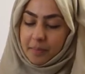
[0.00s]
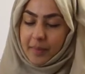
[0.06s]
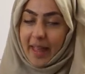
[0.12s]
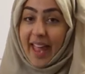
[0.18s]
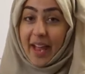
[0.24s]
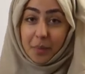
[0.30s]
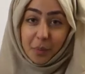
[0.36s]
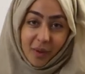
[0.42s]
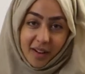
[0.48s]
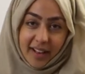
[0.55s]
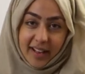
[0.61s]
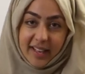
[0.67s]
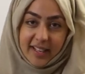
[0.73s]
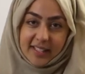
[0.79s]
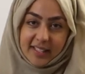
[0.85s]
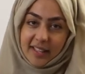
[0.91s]
egg
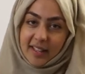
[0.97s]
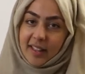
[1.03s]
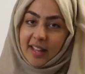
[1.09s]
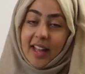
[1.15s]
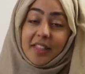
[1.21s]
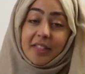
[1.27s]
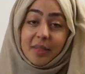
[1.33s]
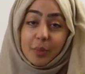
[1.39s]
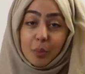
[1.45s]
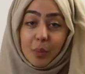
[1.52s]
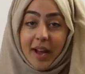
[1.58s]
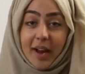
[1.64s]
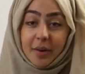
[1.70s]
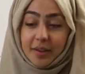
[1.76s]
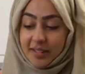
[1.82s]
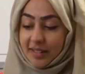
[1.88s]
whites, and
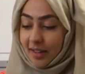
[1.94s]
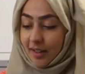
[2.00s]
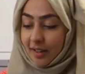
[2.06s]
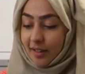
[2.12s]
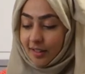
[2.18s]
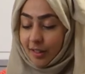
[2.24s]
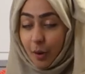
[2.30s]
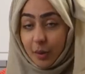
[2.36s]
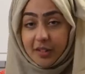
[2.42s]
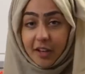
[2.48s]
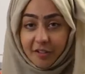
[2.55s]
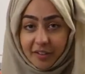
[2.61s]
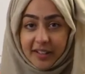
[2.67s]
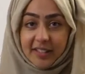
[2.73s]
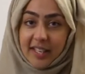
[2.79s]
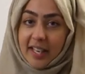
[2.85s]
whereas those are
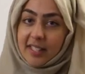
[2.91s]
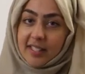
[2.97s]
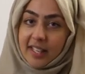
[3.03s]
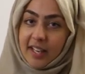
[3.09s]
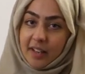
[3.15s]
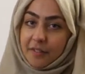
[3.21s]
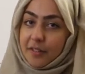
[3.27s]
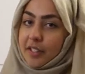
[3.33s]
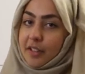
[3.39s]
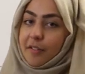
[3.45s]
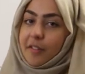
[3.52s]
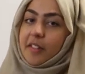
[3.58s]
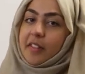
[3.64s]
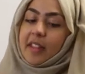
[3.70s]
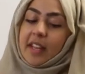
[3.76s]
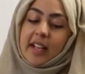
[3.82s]
fantastic for
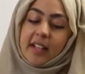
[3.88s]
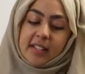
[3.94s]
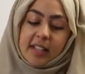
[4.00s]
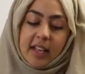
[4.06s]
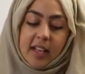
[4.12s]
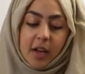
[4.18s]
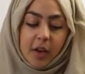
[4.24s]
different things,